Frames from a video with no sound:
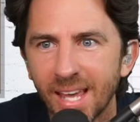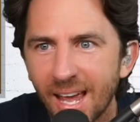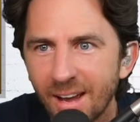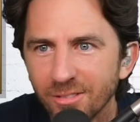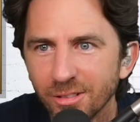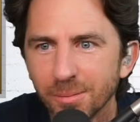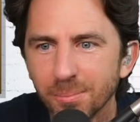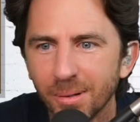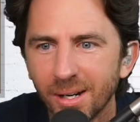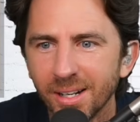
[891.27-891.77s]

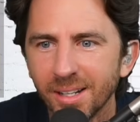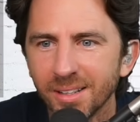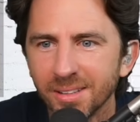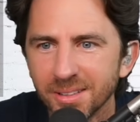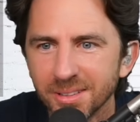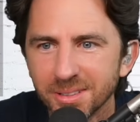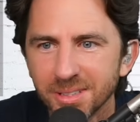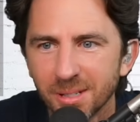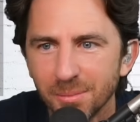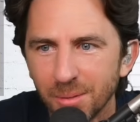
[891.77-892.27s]
Everybody in
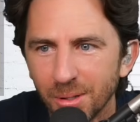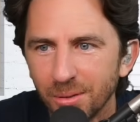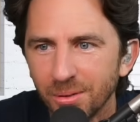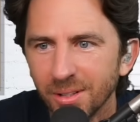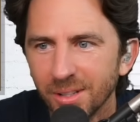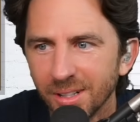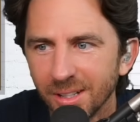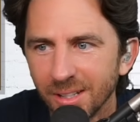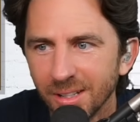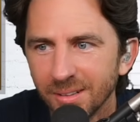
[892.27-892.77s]
this
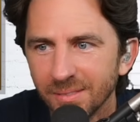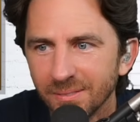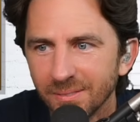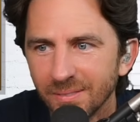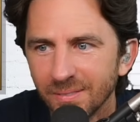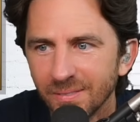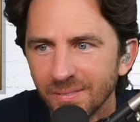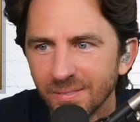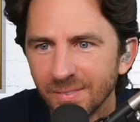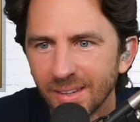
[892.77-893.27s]
community
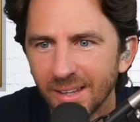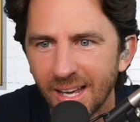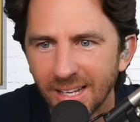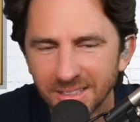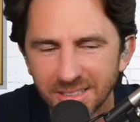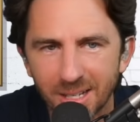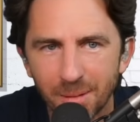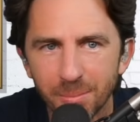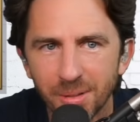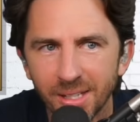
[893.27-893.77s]

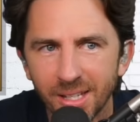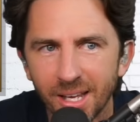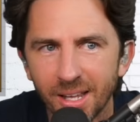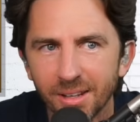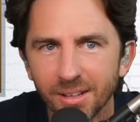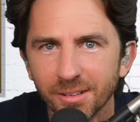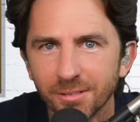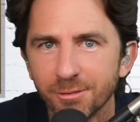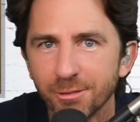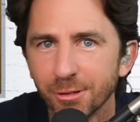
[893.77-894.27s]
has come
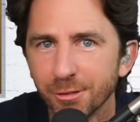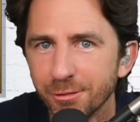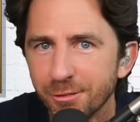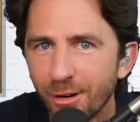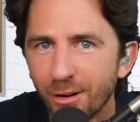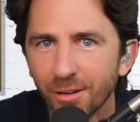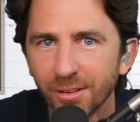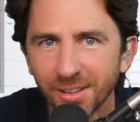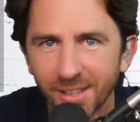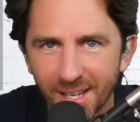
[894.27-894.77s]
together for
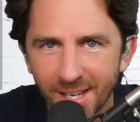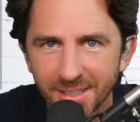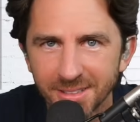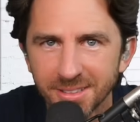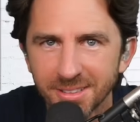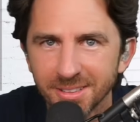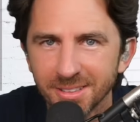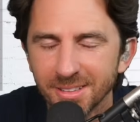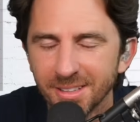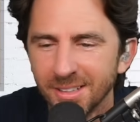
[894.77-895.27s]
far
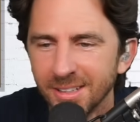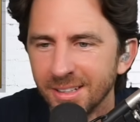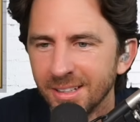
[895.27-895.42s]
less.